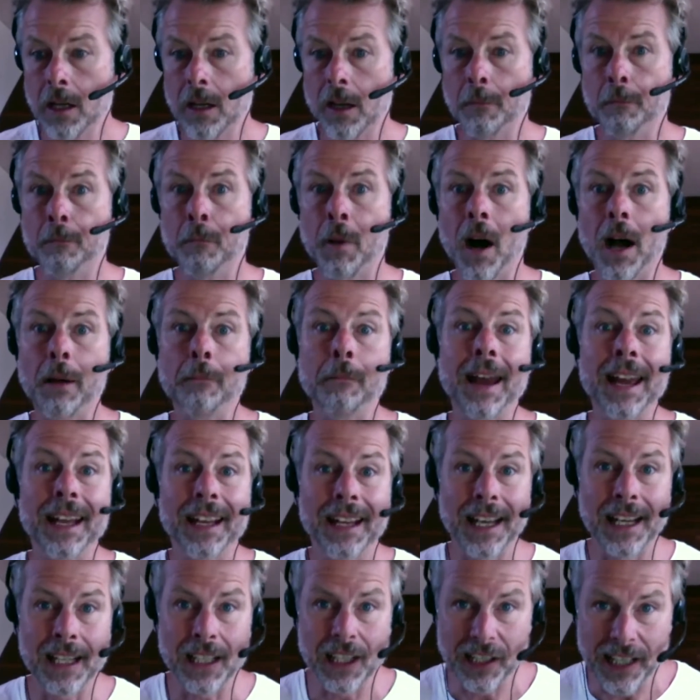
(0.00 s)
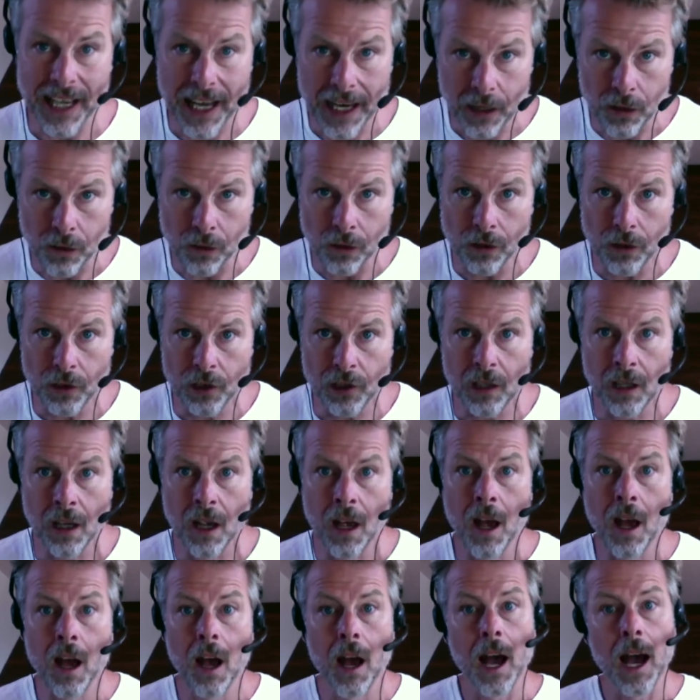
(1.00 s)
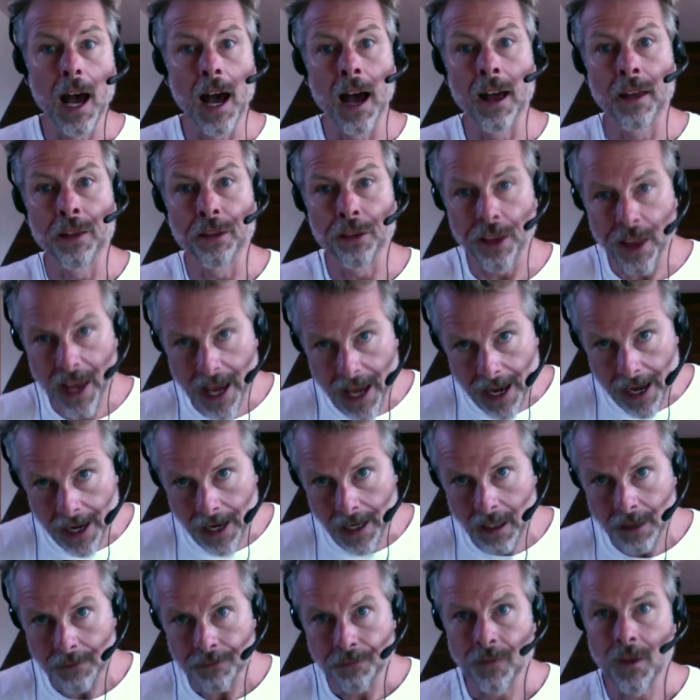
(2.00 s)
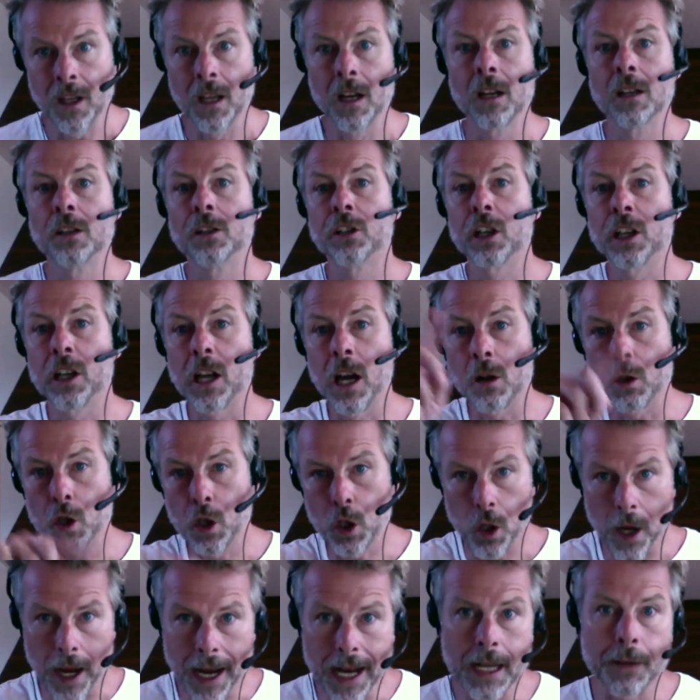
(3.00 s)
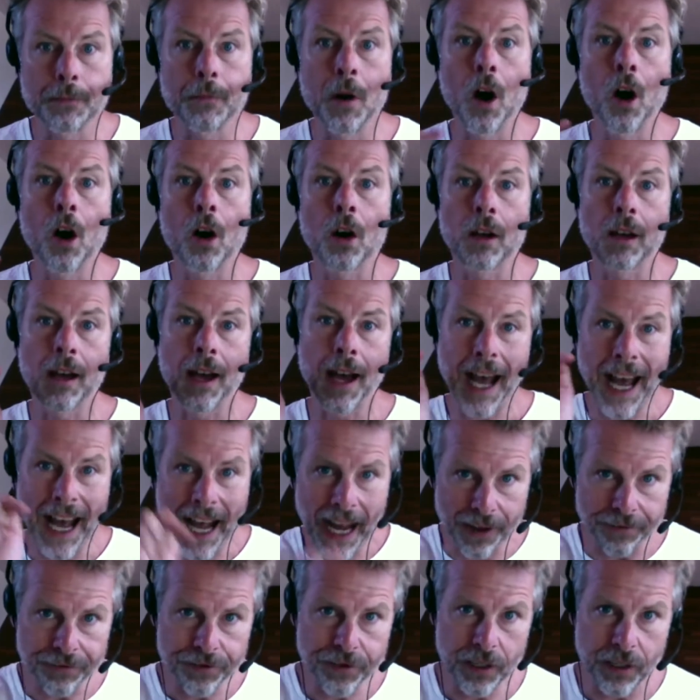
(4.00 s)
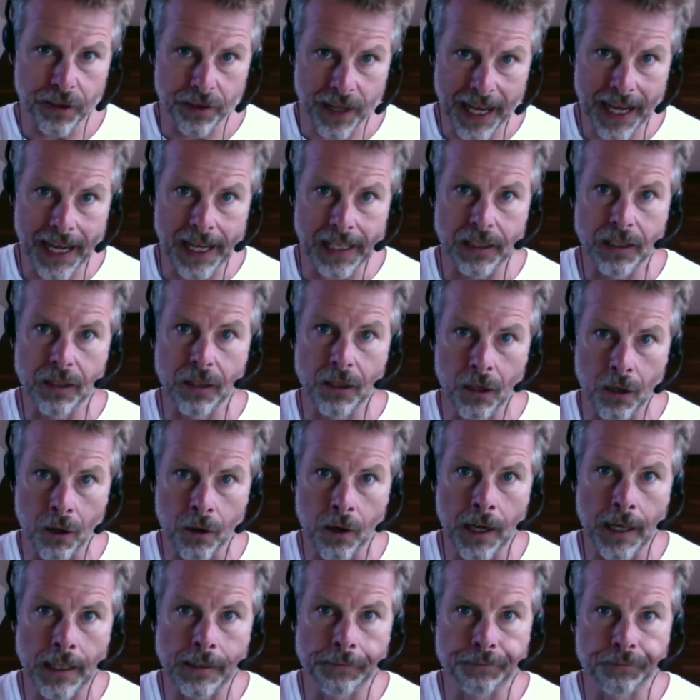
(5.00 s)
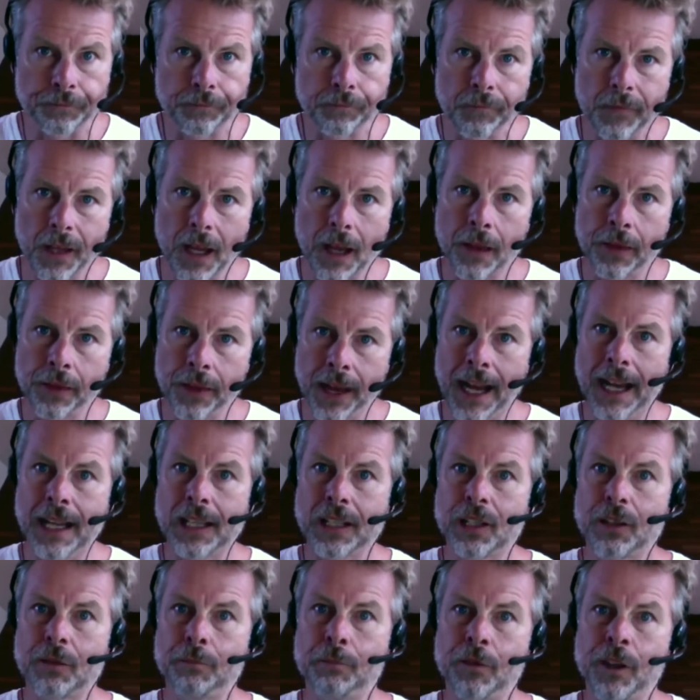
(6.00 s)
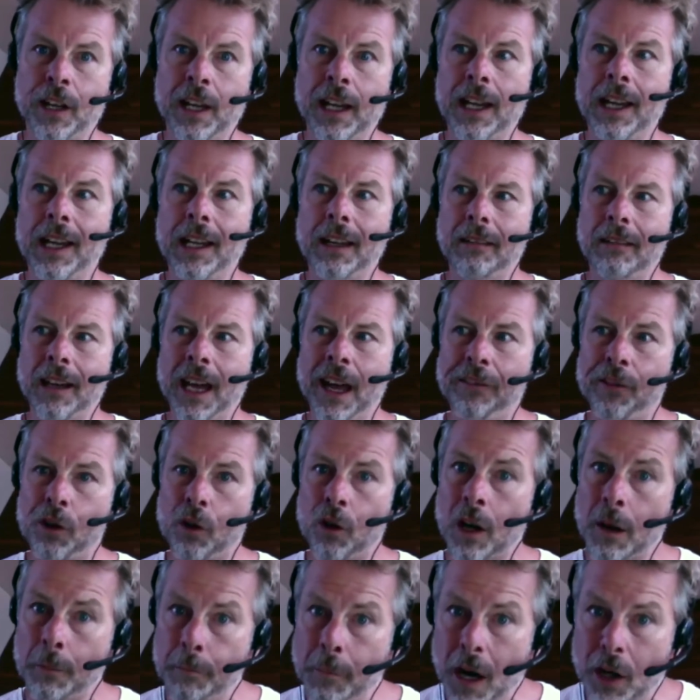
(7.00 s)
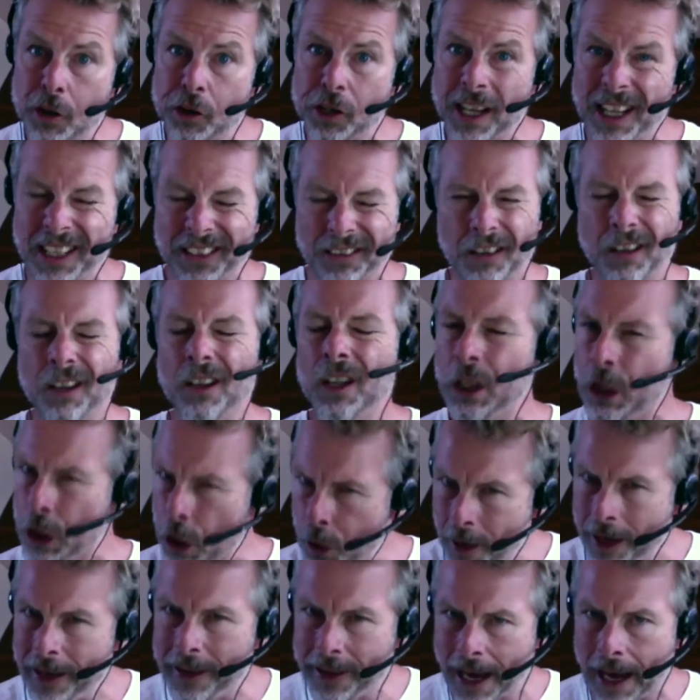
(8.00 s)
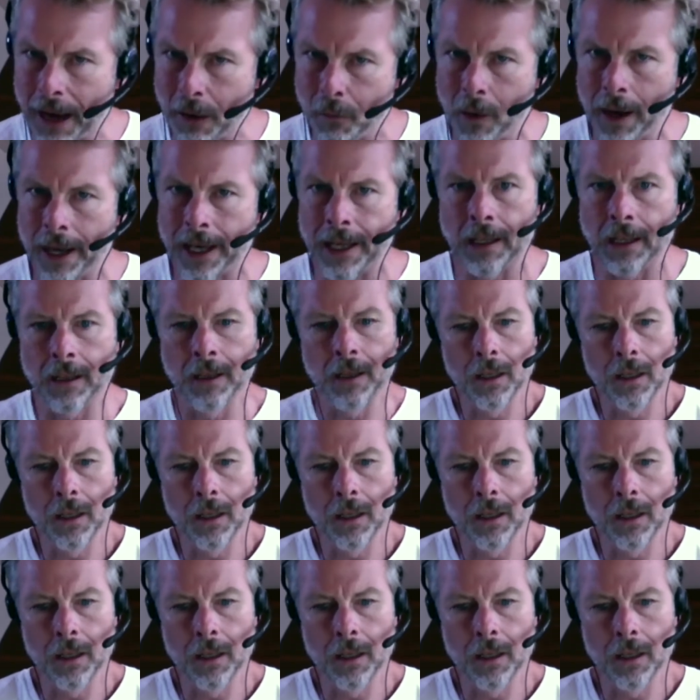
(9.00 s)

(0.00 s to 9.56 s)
by making sales, and then to go trademark after that, all right? That's the, if you're on a budget, do it that way.